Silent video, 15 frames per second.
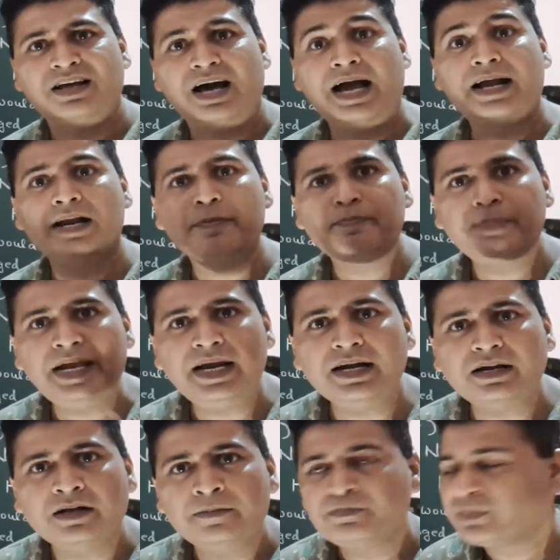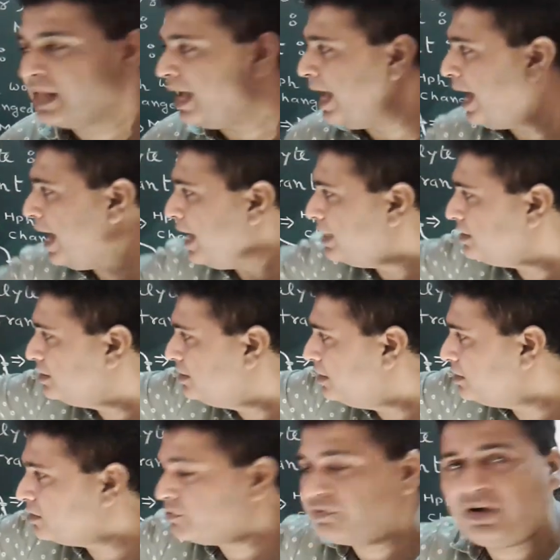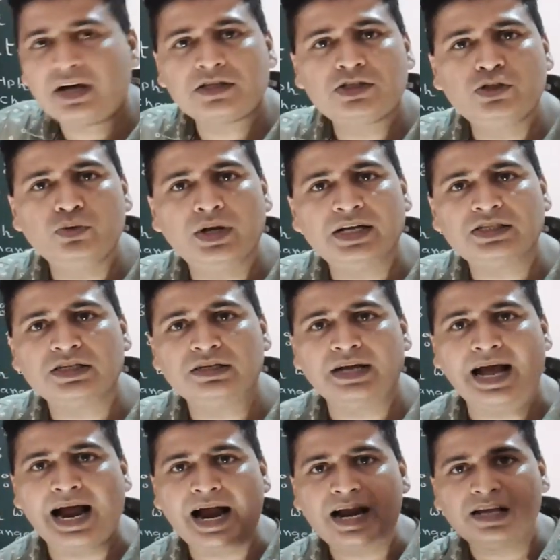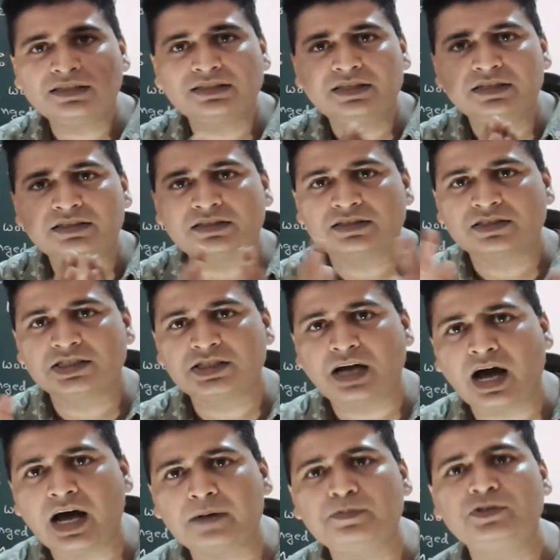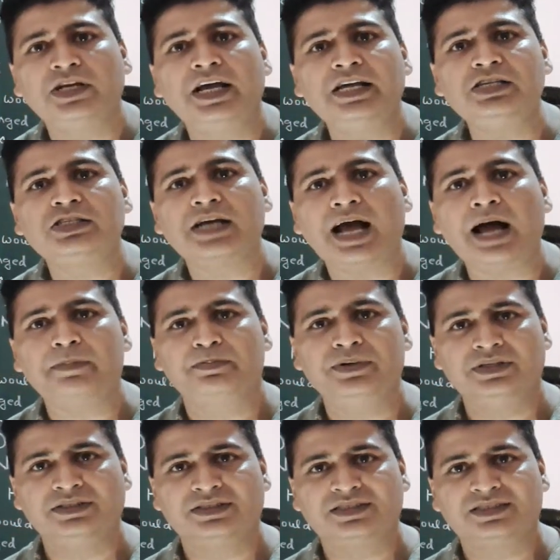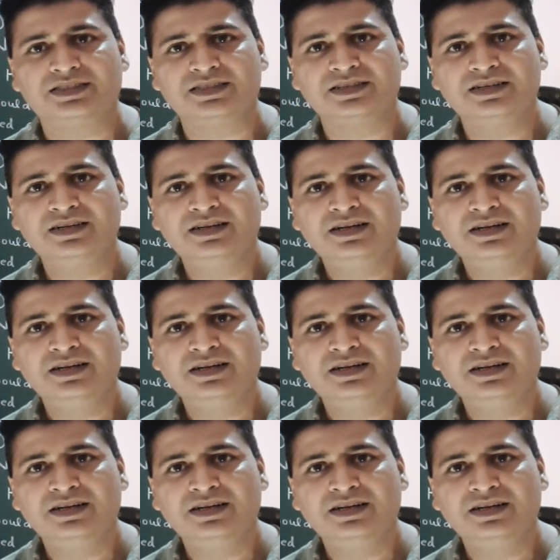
I repeat, as this fluctuation, as this sharp change happens,